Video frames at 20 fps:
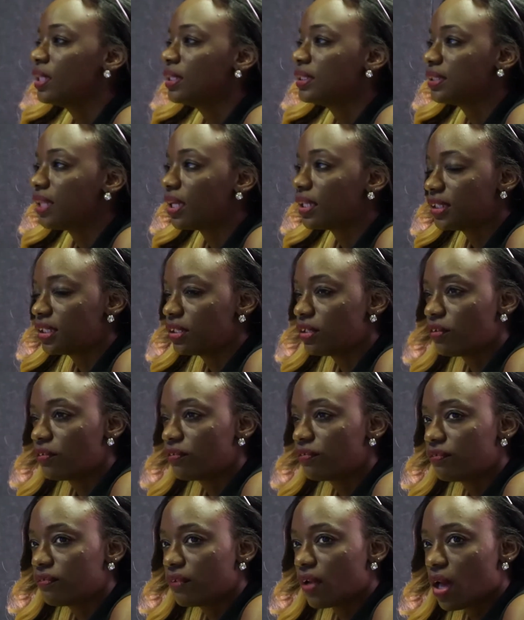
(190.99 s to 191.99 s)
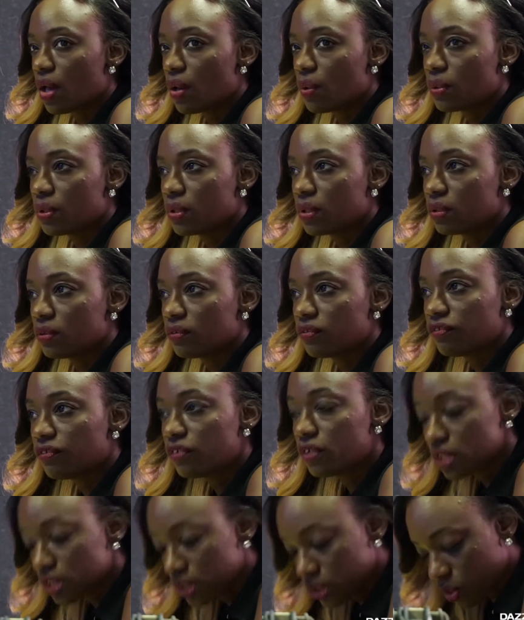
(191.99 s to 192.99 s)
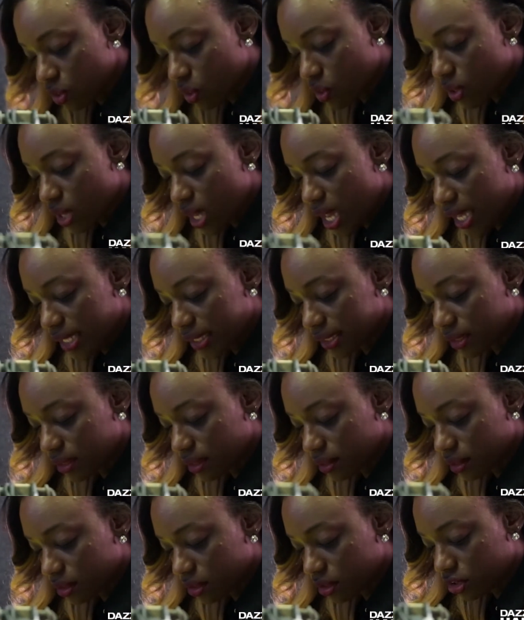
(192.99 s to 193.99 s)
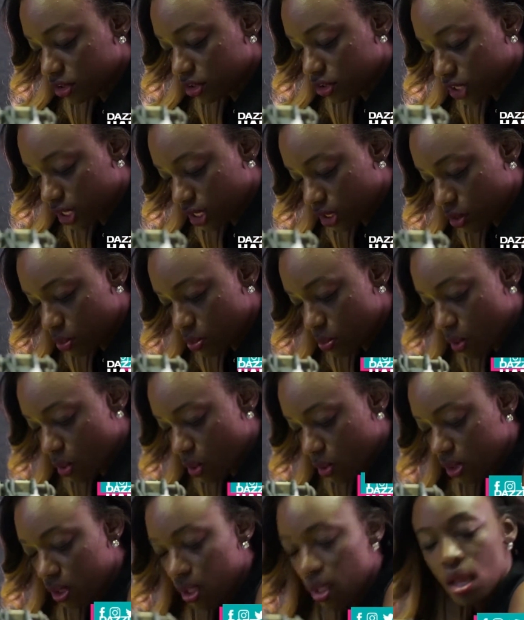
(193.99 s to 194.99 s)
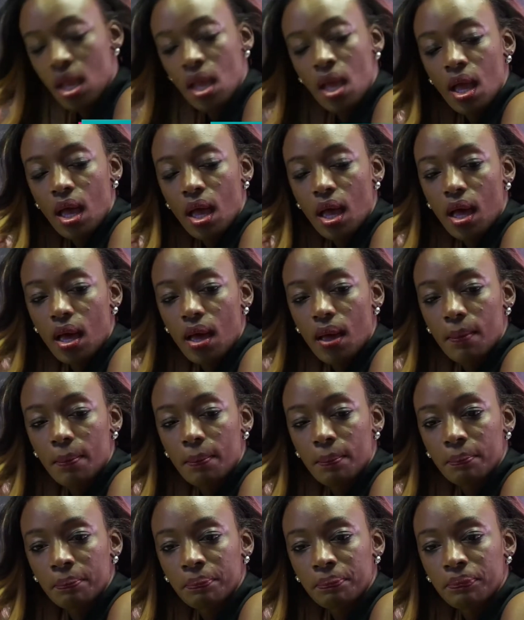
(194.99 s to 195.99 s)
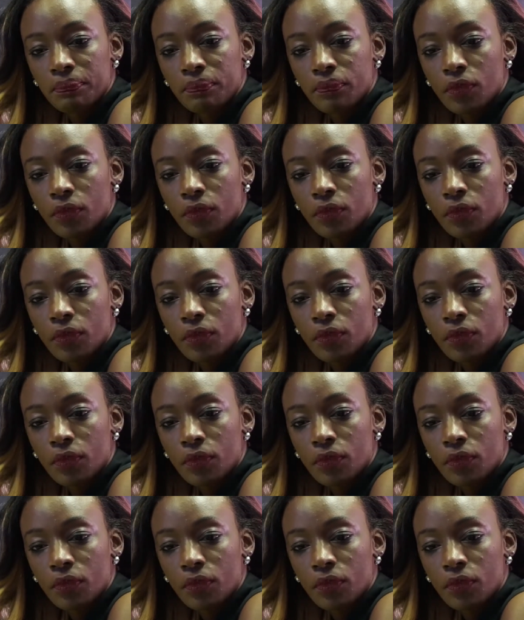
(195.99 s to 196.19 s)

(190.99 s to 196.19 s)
started off our first store at the J Q Mall, um,